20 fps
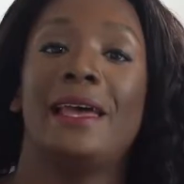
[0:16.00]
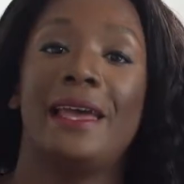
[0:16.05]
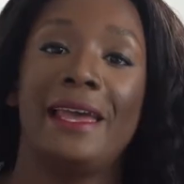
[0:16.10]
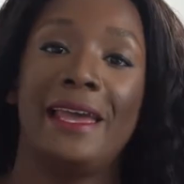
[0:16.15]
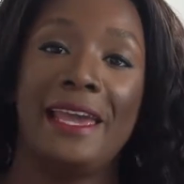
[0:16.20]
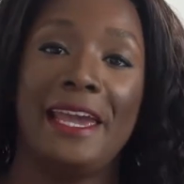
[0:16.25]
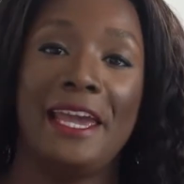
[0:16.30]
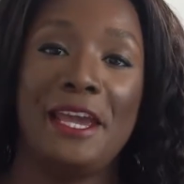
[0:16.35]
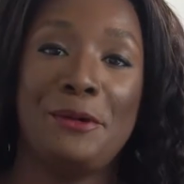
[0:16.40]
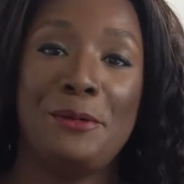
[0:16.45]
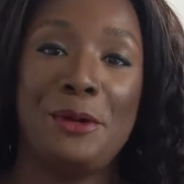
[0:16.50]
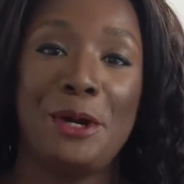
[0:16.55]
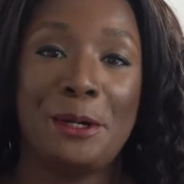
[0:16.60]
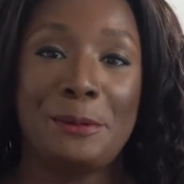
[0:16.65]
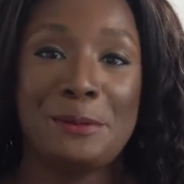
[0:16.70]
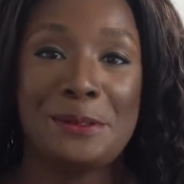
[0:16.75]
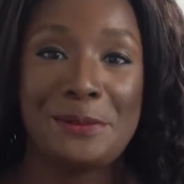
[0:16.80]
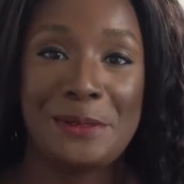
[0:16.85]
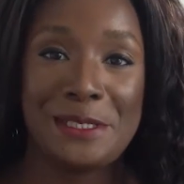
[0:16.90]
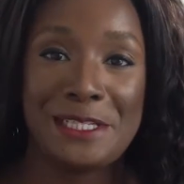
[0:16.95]
Hey,
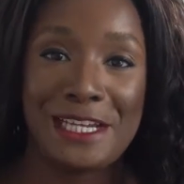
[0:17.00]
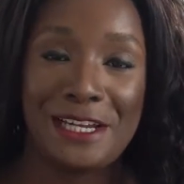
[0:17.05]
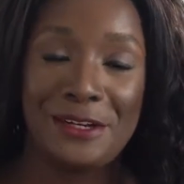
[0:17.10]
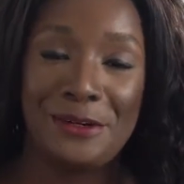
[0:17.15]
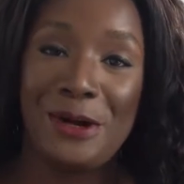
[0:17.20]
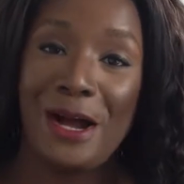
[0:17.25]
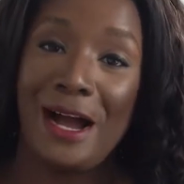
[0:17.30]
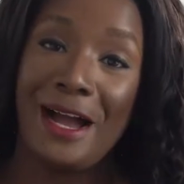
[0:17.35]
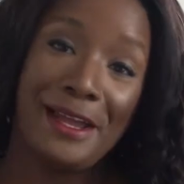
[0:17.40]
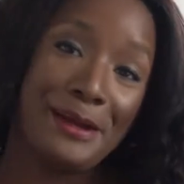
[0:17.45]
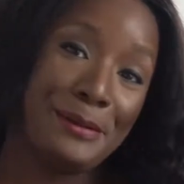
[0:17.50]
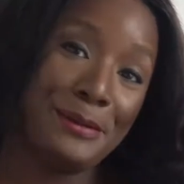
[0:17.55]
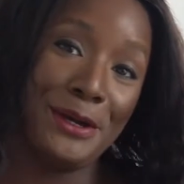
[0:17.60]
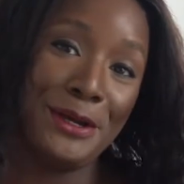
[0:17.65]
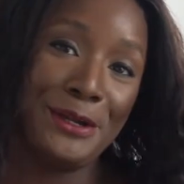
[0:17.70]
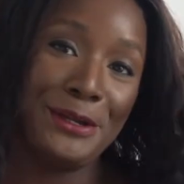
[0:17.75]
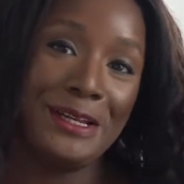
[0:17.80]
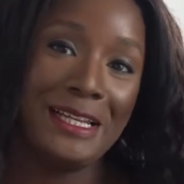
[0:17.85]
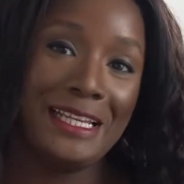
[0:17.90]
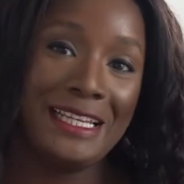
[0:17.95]
welcome to my channel. I am
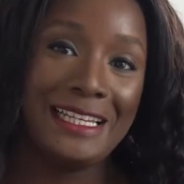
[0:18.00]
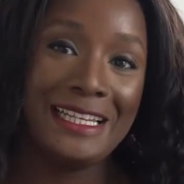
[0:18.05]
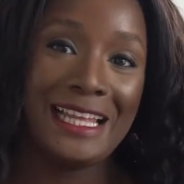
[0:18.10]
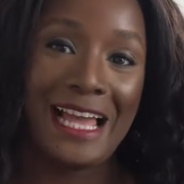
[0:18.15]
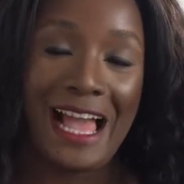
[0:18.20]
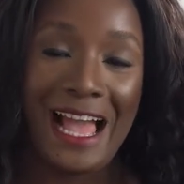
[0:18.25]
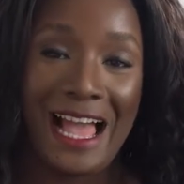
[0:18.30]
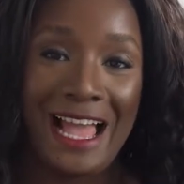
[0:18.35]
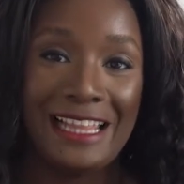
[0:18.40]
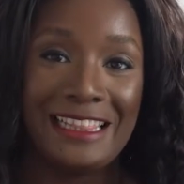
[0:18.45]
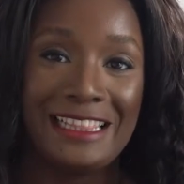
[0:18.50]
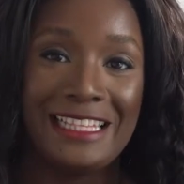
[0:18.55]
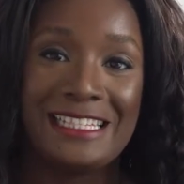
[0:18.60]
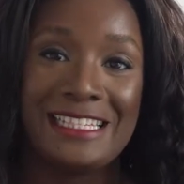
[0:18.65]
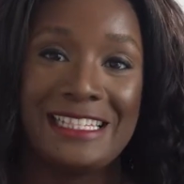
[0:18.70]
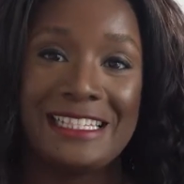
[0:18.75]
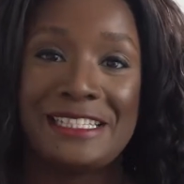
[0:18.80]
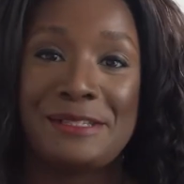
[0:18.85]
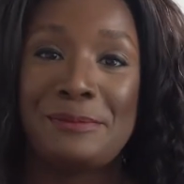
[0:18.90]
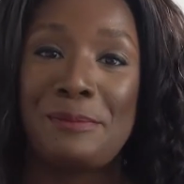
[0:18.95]
OHLEEN and
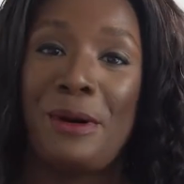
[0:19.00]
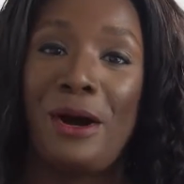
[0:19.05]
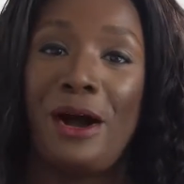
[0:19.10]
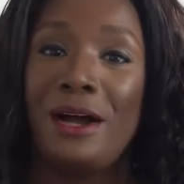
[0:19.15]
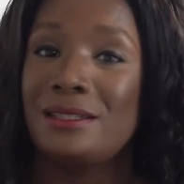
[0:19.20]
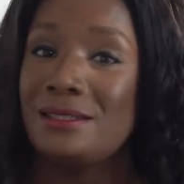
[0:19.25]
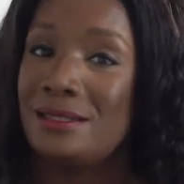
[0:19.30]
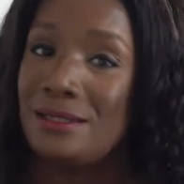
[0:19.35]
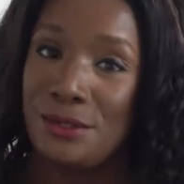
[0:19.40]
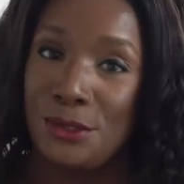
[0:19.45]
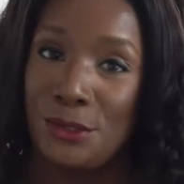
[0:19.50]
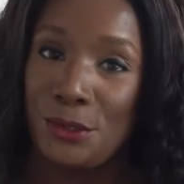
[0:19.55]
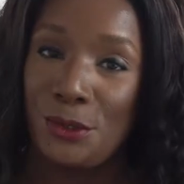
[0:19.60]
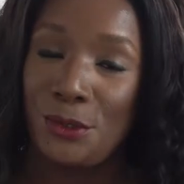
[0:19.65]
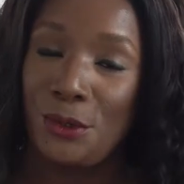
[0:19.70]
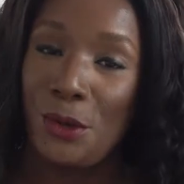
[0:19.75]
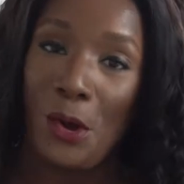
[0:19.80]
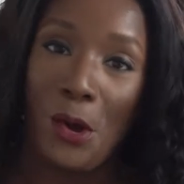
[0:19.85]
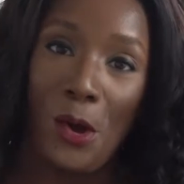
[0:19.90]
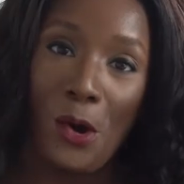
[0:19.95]
this is part
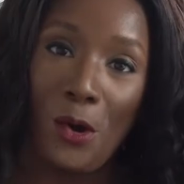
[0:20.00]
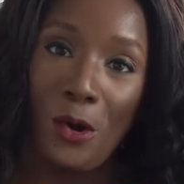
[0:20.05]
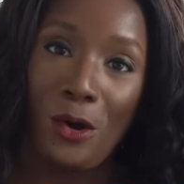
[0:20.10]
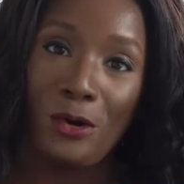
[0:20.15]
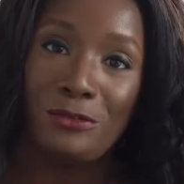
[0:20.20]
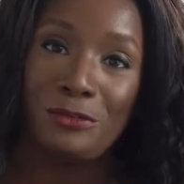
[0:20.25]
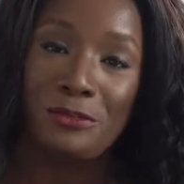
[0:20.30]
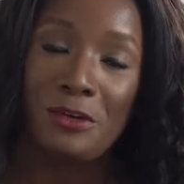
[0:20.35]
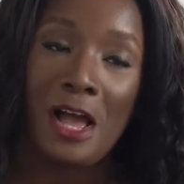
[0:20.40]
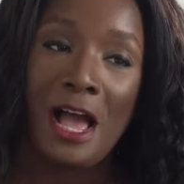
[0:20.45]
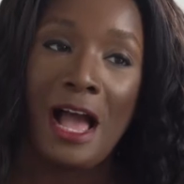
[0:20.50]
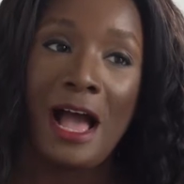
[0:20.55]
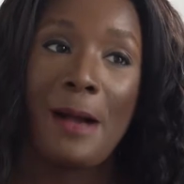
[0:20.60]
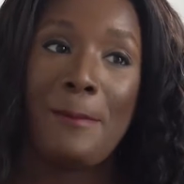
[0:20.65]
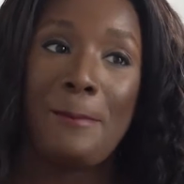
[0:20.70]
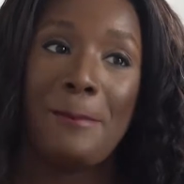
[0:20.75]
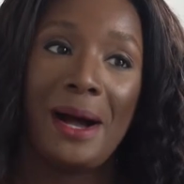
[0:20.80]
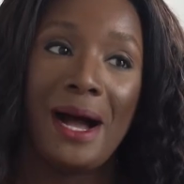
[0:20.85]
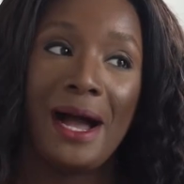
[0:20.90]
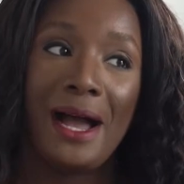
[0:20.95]
2 of
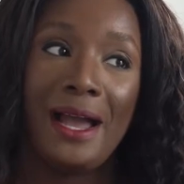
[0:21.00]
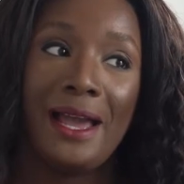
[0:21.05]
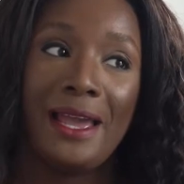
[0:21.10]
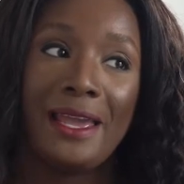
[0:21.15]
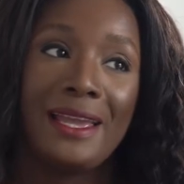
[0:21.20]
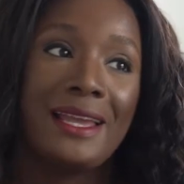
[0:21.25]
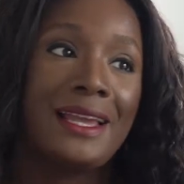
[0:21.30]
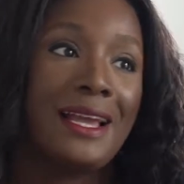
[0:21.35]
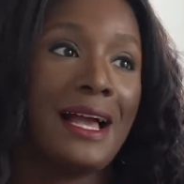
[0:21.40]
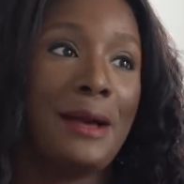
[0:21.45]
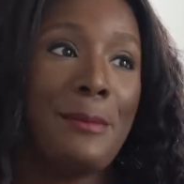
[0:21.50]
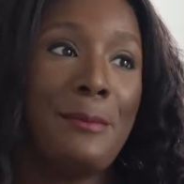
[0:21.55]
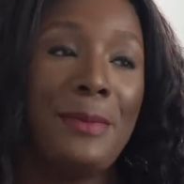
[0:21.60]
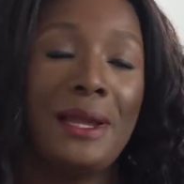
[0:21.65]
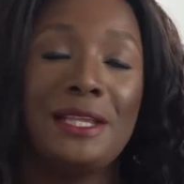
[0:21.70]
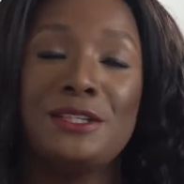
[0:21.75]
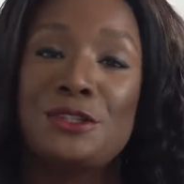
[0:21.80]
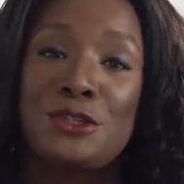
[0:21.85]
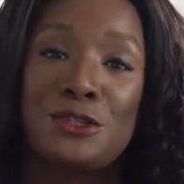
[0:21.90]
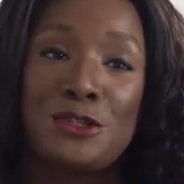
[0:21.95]
my
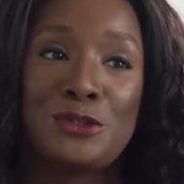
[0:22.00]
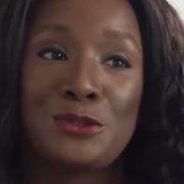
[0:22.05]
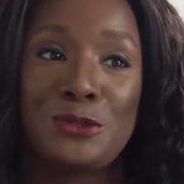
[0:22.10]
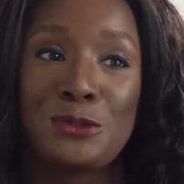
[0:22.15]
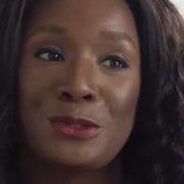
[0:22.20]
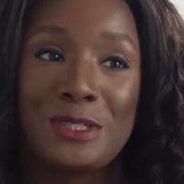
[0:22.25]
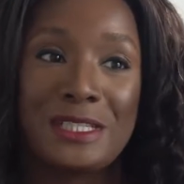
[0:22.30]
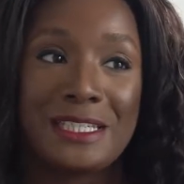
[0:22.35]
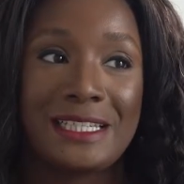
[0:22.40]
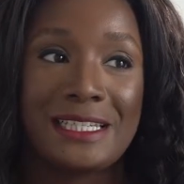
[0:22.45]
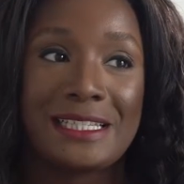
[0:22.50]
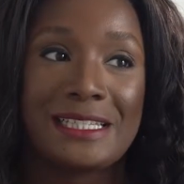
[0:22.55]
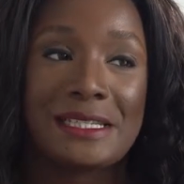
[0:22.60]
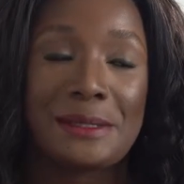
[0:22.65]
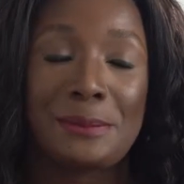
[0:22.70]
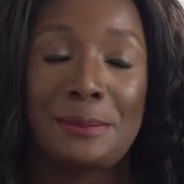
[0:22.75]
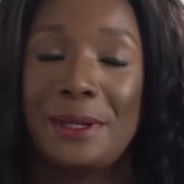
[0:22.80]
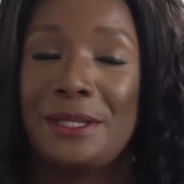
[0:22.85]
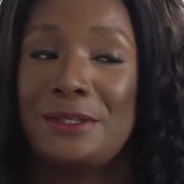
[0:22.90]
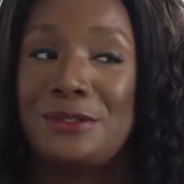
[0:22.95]
menstrual
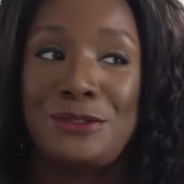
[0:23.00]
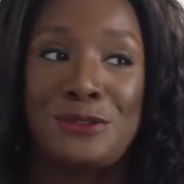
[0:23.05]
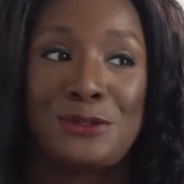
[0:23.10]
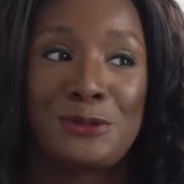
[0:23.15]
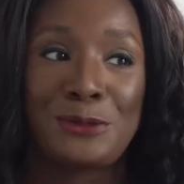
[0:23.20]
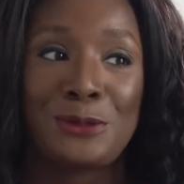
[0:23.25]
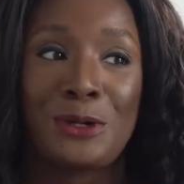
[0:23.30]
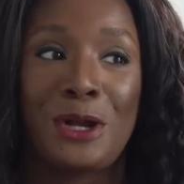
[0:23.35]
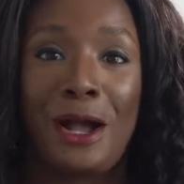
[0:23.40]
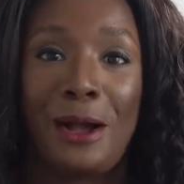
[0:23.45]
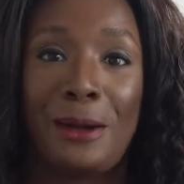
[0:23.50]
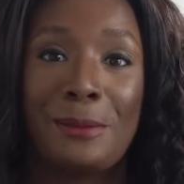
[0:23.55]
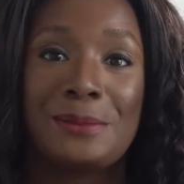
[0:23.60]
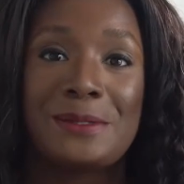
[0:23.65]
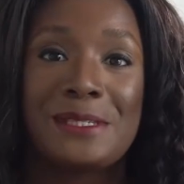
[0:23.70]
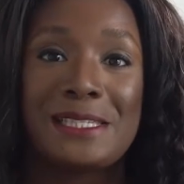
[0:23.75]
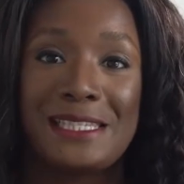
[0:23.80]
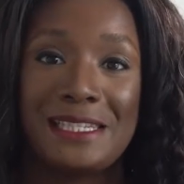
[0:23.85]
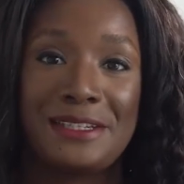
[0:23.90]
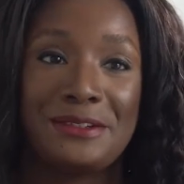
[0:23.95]
cup
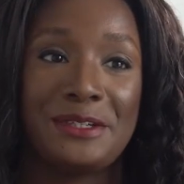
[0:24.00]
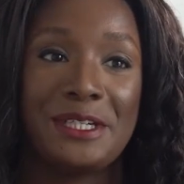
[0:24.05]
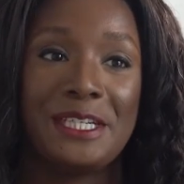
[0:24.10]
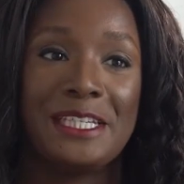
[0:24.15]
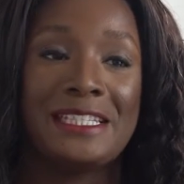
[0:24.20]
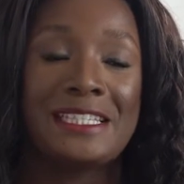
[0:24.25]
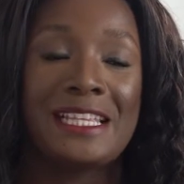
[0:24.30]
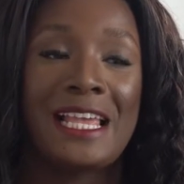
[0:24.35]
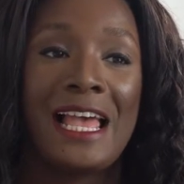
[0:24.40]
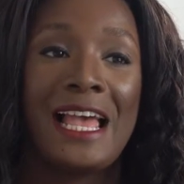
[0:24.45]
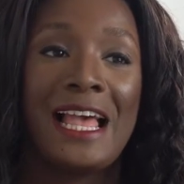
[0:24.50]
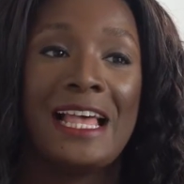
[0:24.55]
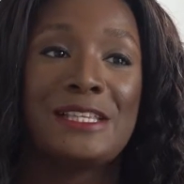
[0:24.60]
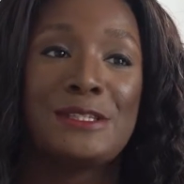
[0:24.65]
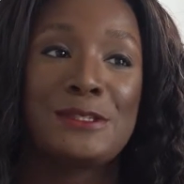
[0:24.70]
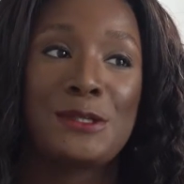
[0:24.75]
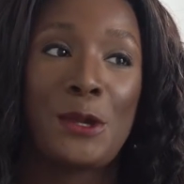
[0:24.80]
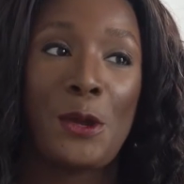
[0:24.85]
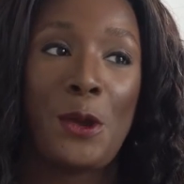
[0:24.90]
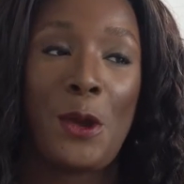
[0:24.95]
series.
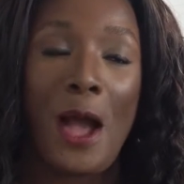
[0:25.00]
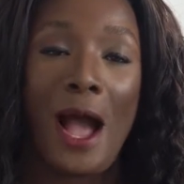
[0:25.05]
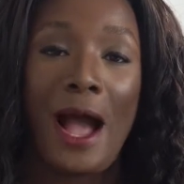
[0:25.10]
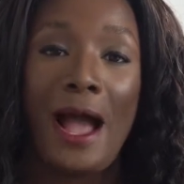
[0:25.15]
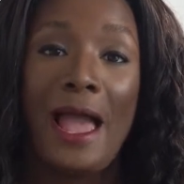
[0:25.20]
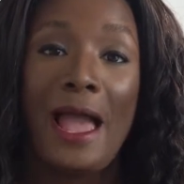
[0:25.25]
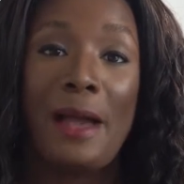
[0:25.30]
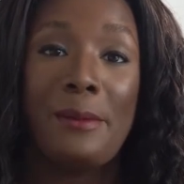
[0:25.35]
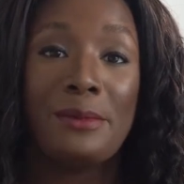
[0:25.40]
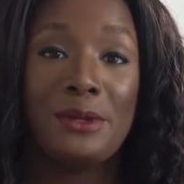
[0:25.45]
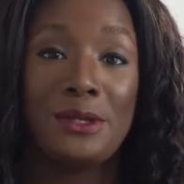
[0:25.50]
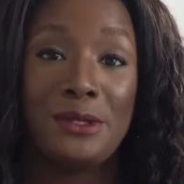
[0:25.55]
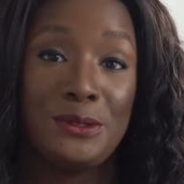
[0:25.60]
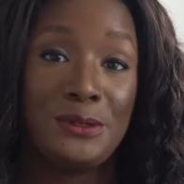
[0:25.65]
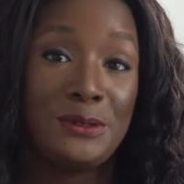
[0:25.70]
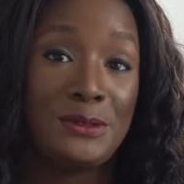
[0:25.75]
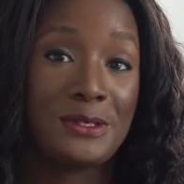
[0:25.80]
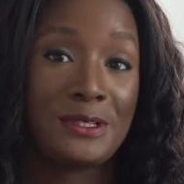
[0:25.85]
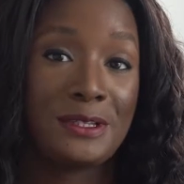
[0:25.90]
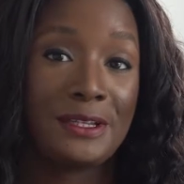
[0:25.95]
So I am a
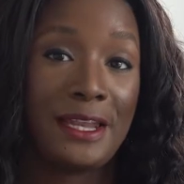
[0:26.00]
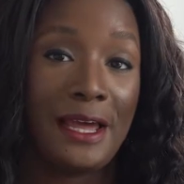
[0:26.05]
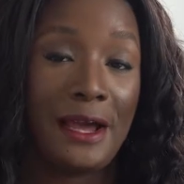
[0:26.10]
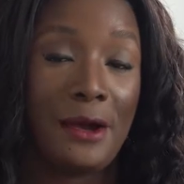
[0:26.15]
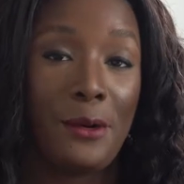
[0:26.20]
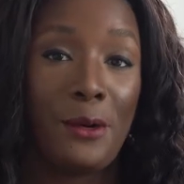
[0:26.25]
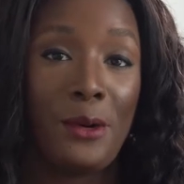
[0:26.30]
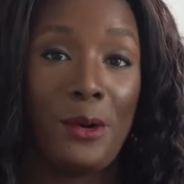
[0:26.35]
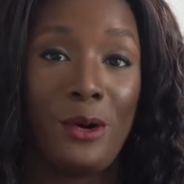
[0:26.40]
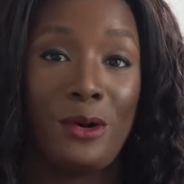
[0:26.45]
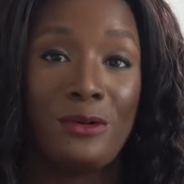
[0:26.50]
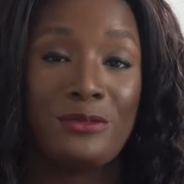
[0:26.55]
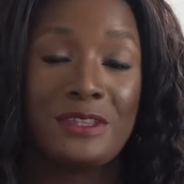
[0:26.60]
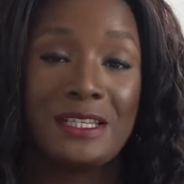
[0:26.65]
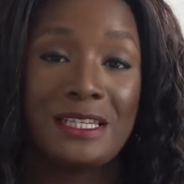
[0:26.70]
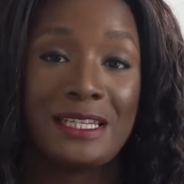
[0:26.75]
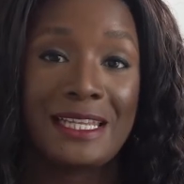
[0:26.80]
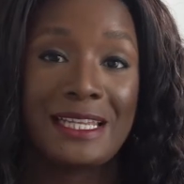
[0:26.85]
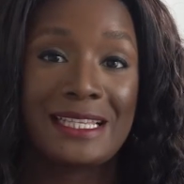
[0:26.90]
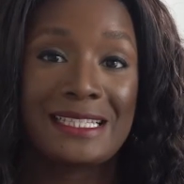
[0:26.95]
user now of
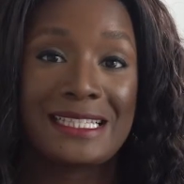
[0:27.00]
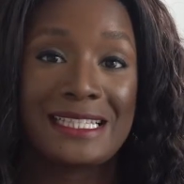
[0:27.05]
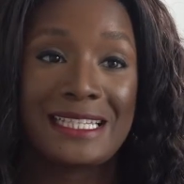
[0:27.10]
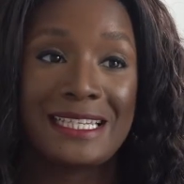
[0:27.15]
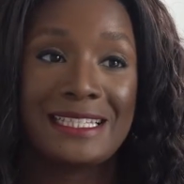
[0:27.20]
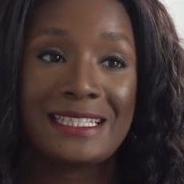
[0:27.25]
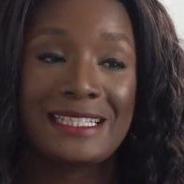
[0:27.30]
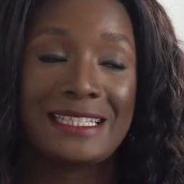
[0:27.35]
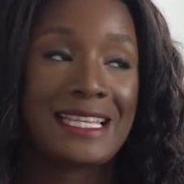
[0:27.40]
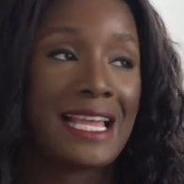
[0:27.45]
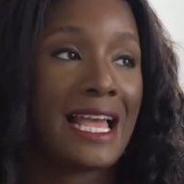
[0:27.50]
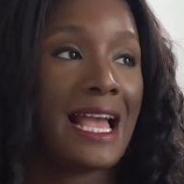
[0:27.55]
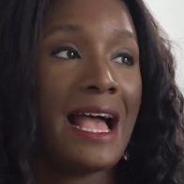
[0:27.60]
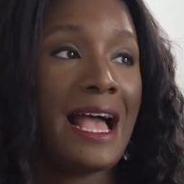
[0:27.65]
the Nixit